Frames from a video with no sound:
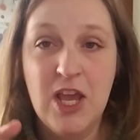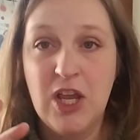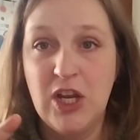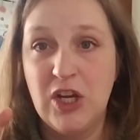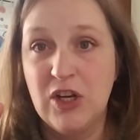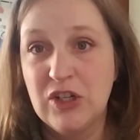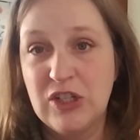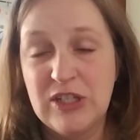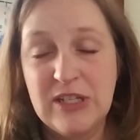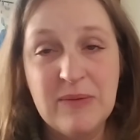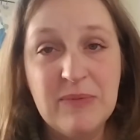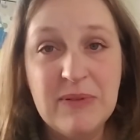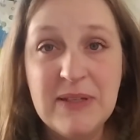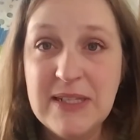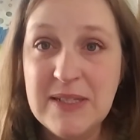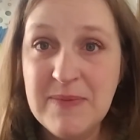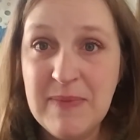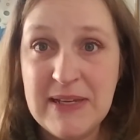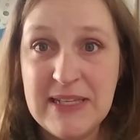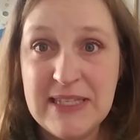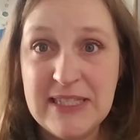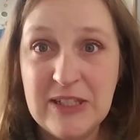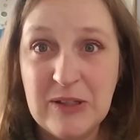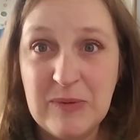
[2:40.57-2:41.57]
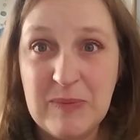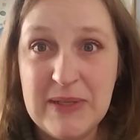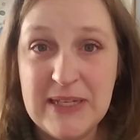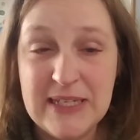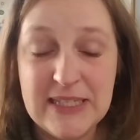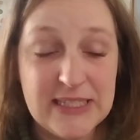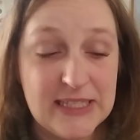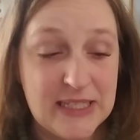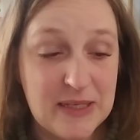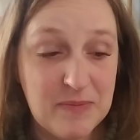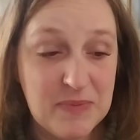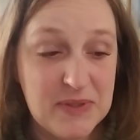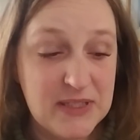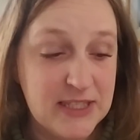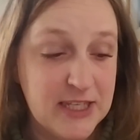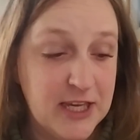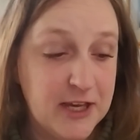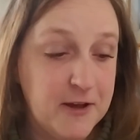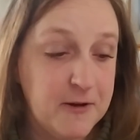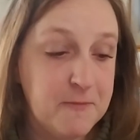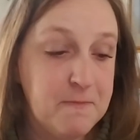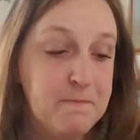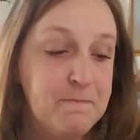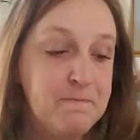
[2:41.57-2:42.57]
Your siblings might still be asleep
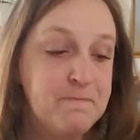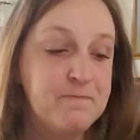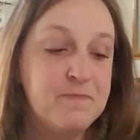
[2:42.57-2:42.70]
still.